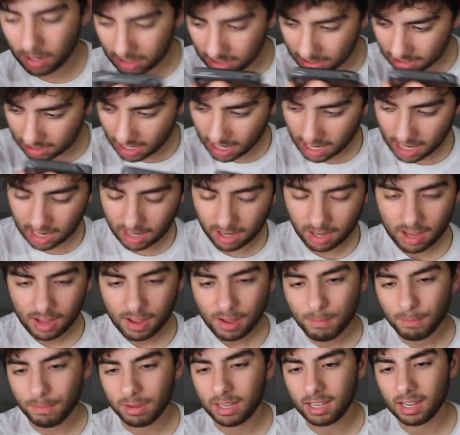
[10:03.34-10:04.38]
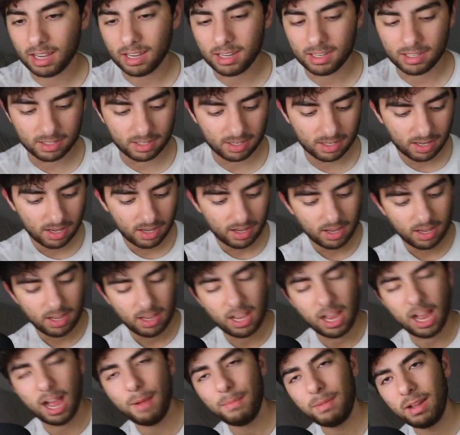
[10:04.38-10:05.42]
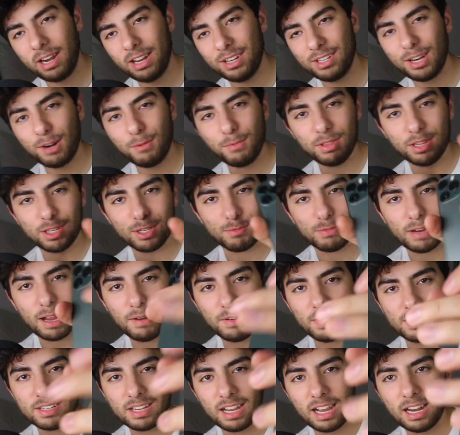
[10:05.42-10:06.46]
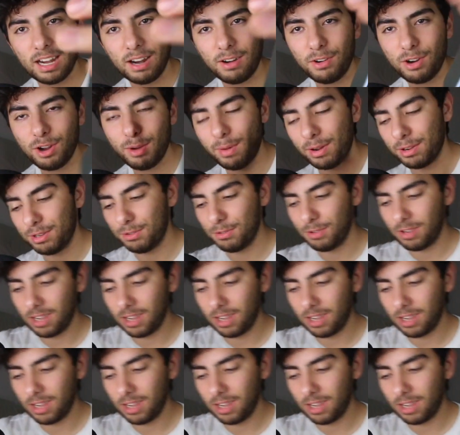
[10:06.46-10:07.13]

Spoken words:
design, because I'm kind of done with this round design. I don't know about you